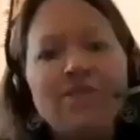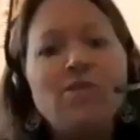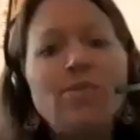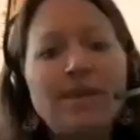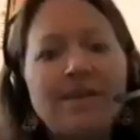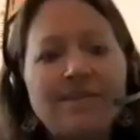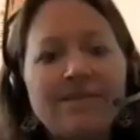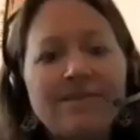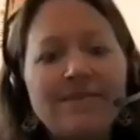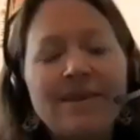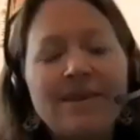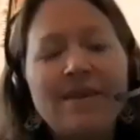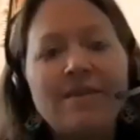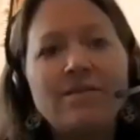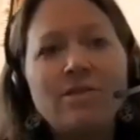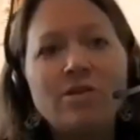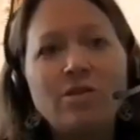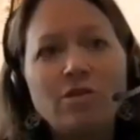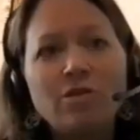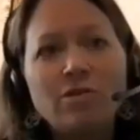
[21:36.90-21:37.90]
do want to say
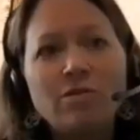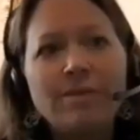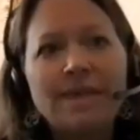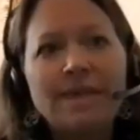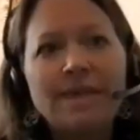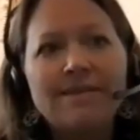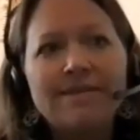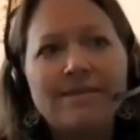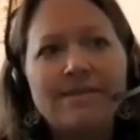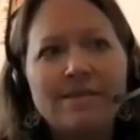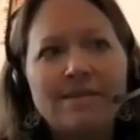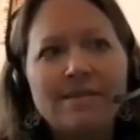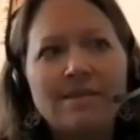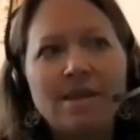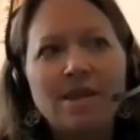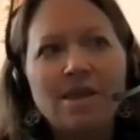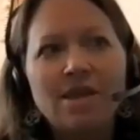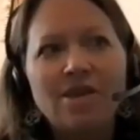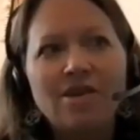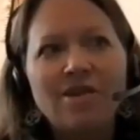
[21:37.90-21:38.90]
too, because,
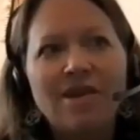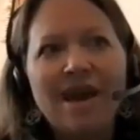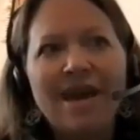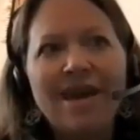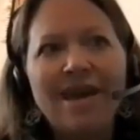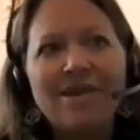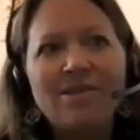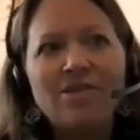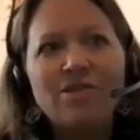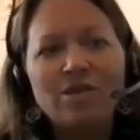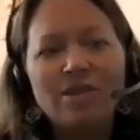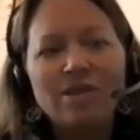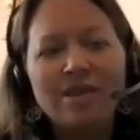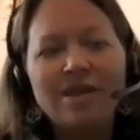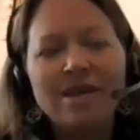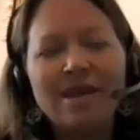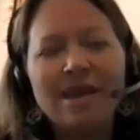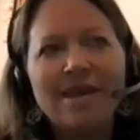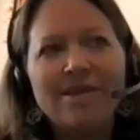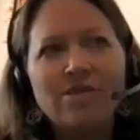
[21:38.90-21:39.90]
you know, I
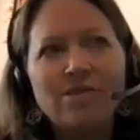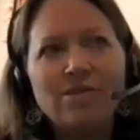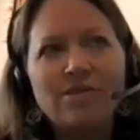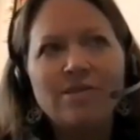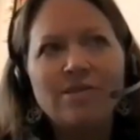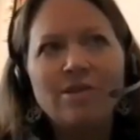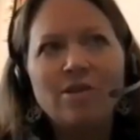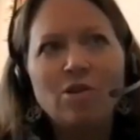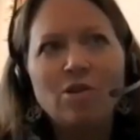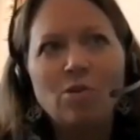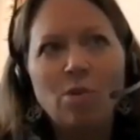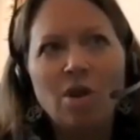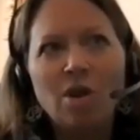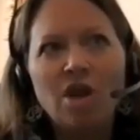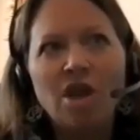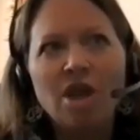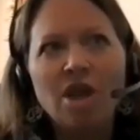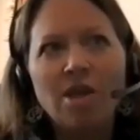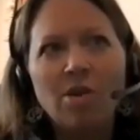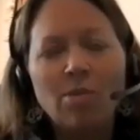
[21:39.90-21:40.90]
just started
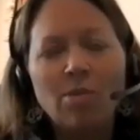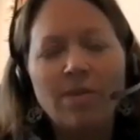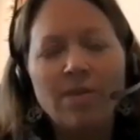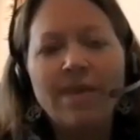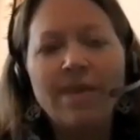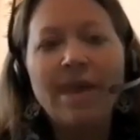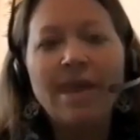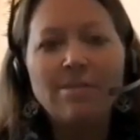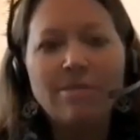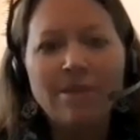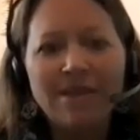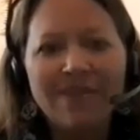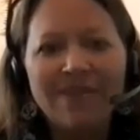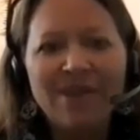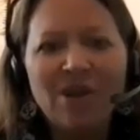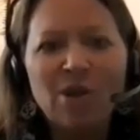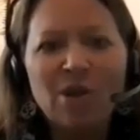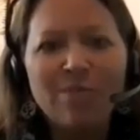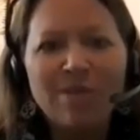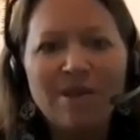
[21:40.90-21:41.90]
working with ketamine
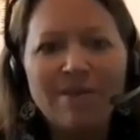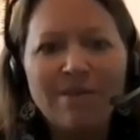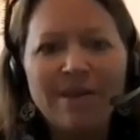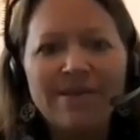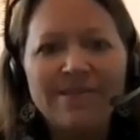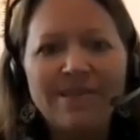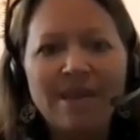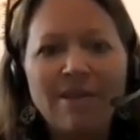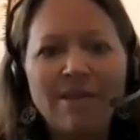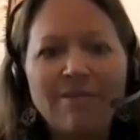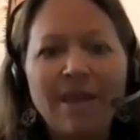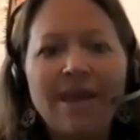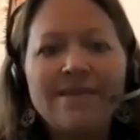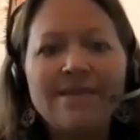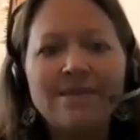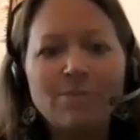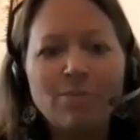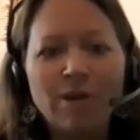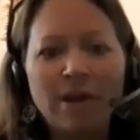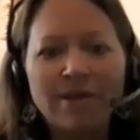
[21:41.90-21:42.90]
therapy myself
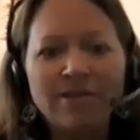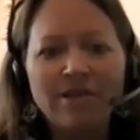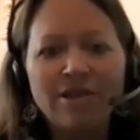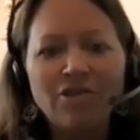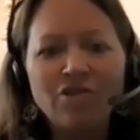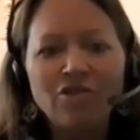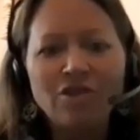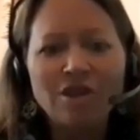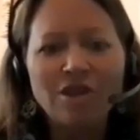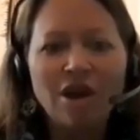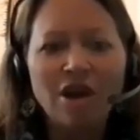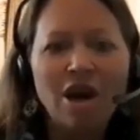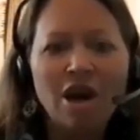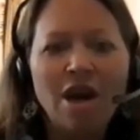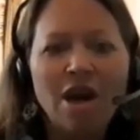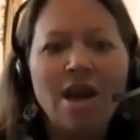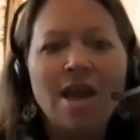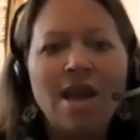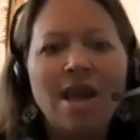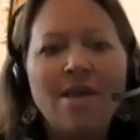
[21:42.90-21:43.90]
as a
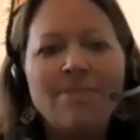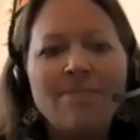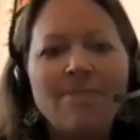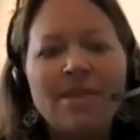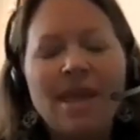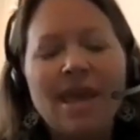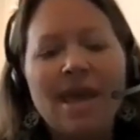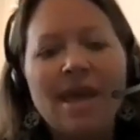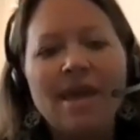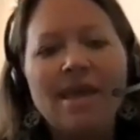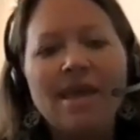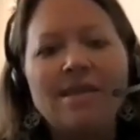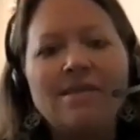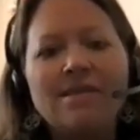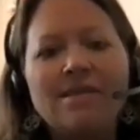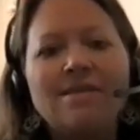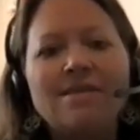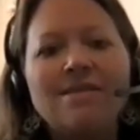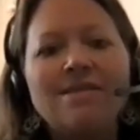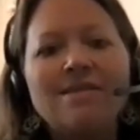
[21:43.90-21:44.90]
practitioner,
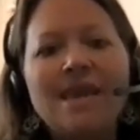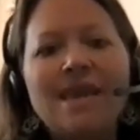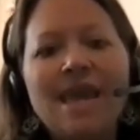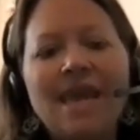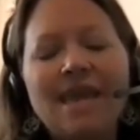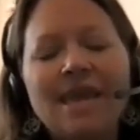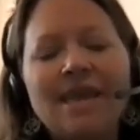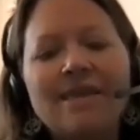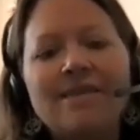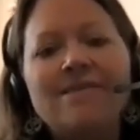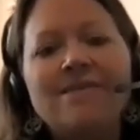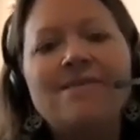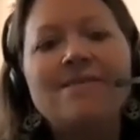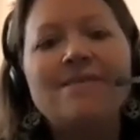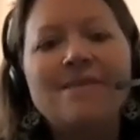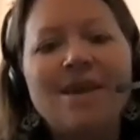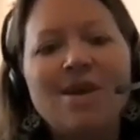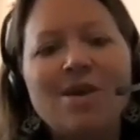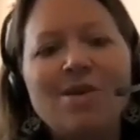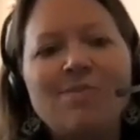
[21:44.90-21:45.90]
and it's
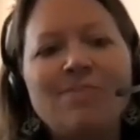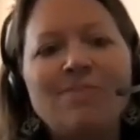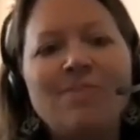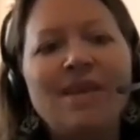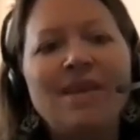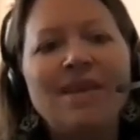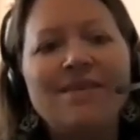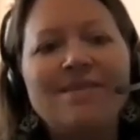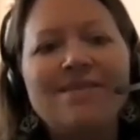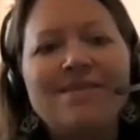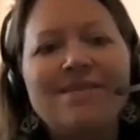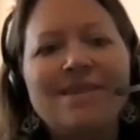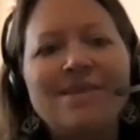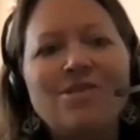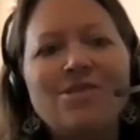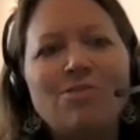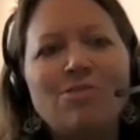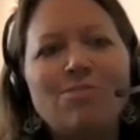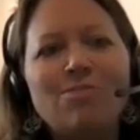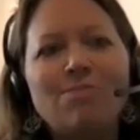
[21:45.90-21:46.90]

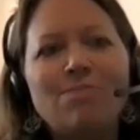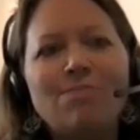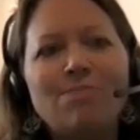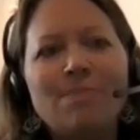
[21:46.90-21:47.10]
such a